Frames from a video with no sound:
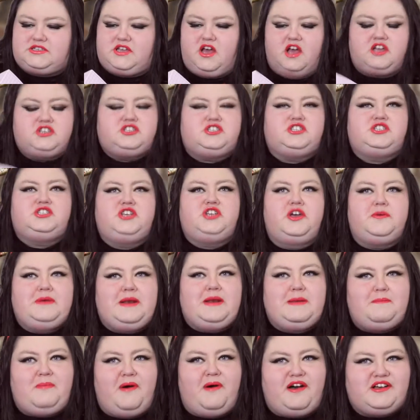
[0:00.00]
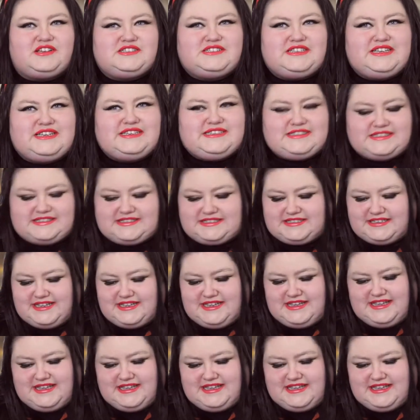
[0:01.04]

Gosh, there's so many boxes.